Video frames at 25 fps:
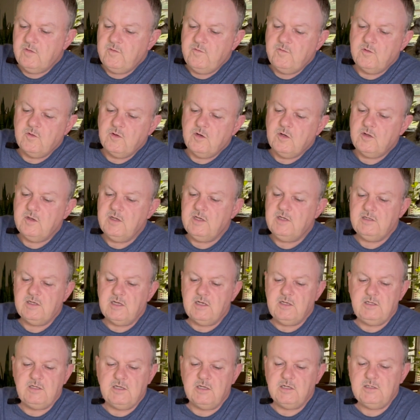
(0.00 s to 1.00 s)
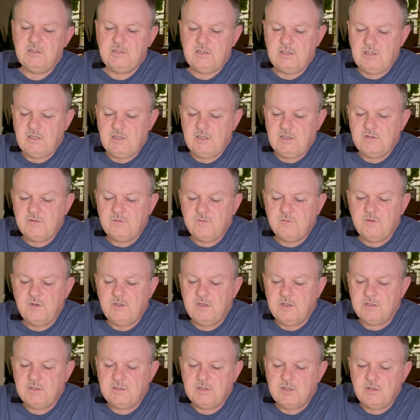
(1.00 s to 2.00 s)
for all these HSTs for the
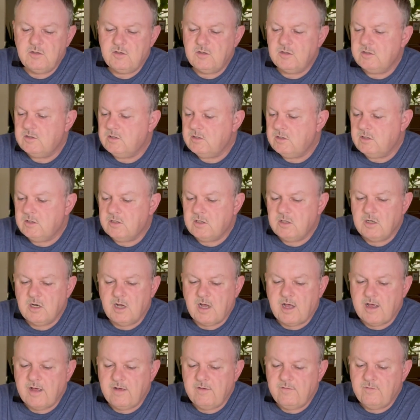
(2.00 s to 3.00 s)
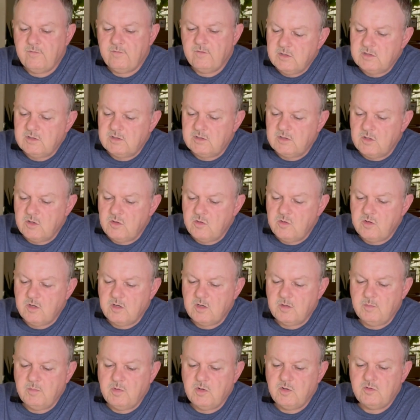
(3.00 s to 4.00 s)
eccentric star, I've sewn
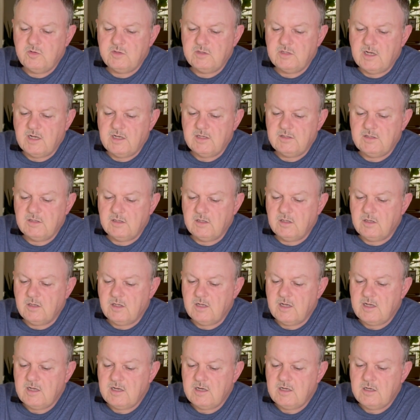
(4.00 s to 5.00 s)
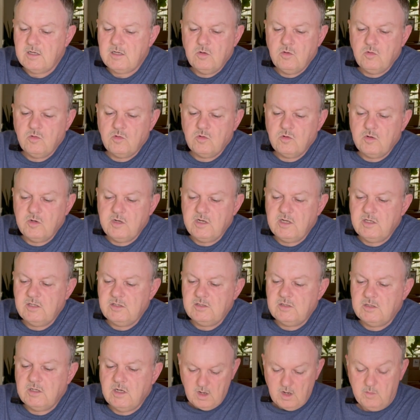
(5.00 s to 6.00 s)
on both sides of the line, 1/4
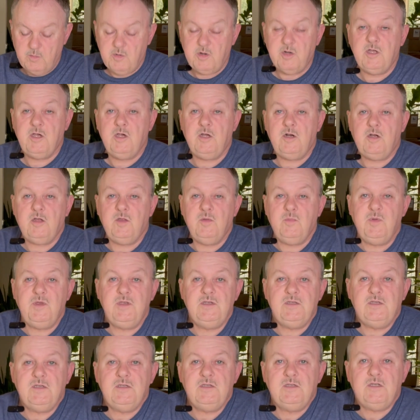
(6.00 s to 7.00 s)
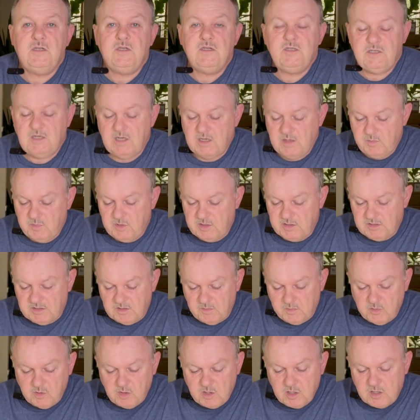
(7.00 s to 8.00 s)
inch. I'm going to cut all the pieces that are chain pieced
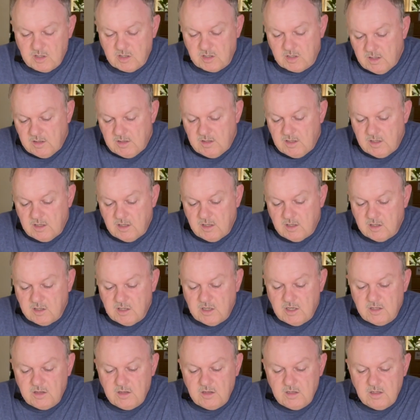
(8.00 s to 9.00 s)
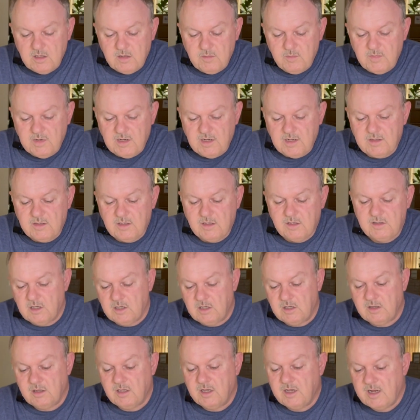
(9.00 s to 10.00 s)
apart, and then I'll cut them down the
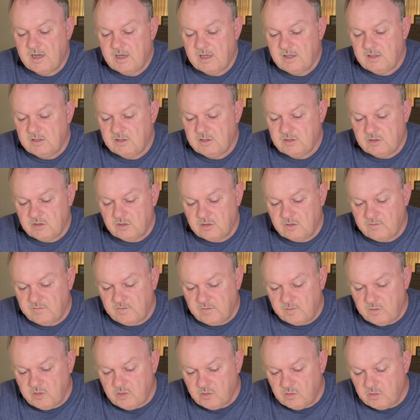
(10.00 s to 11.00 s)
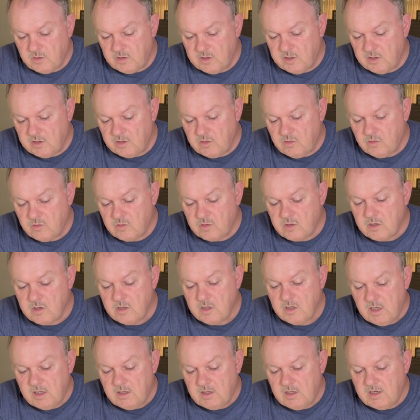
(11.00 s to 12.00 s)
line that's drawn from corner to corner,
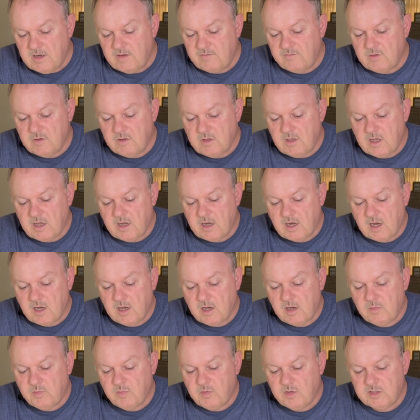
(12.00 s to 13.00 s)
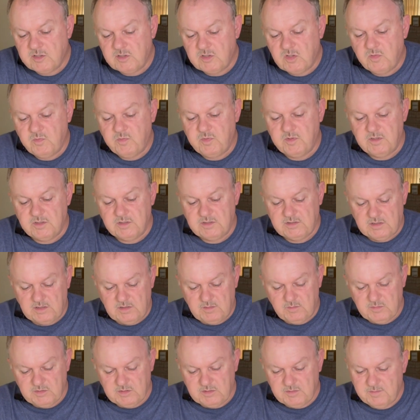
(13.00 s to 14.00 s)
and then after that I'll press open the
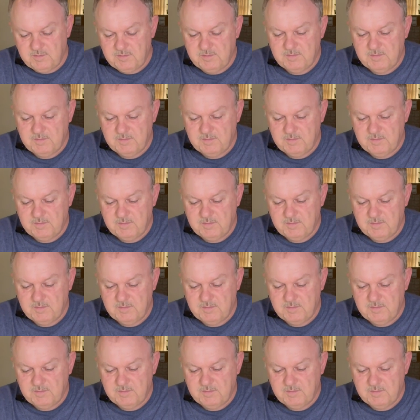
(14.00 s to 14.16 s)
seams.